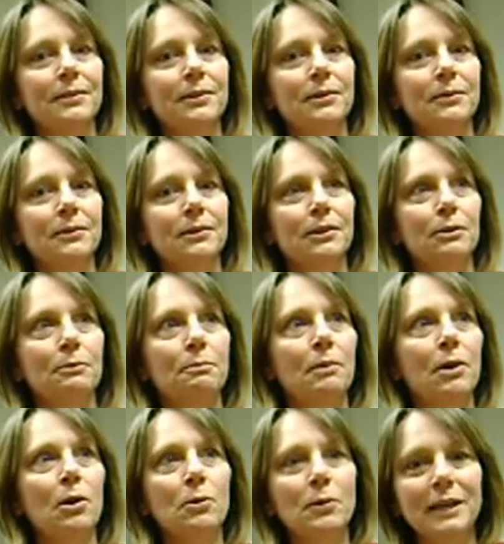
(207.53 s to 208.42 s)
They're a little
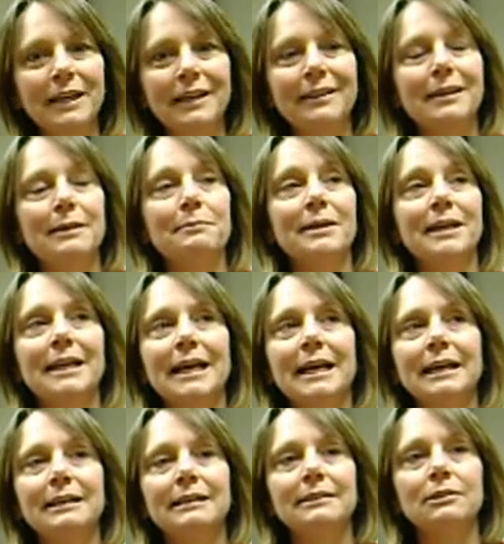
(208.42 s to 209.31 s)
pokey. They may
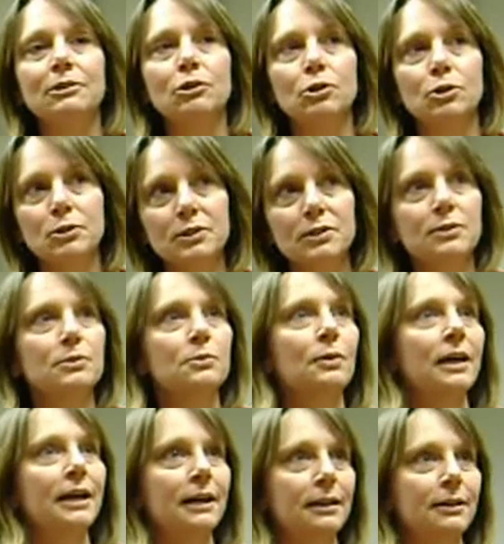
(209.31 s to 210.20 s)
not nurse as
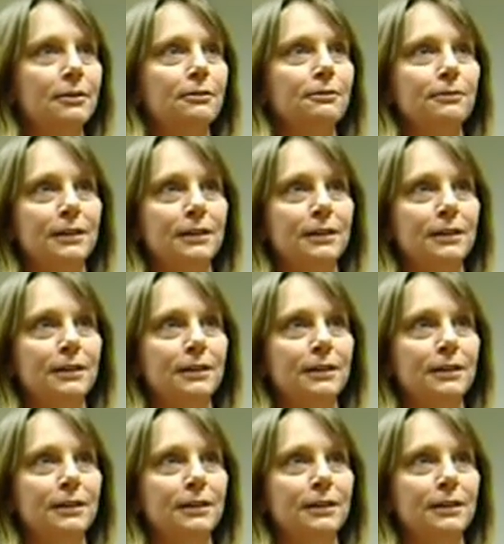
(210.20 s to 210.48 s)
well or